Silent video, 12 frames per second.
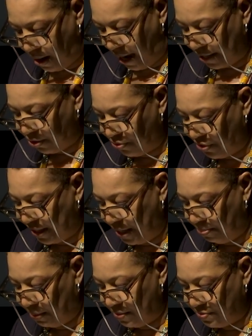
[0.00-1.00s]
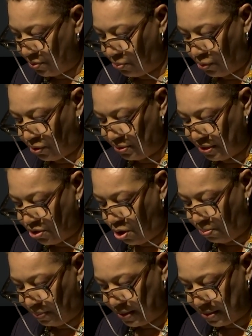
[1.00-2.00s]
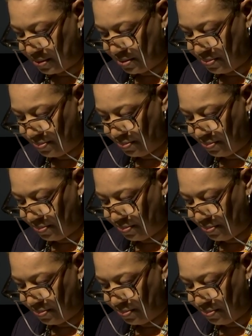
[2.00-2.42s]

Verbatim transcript: I don't think he believes the world is hopeless.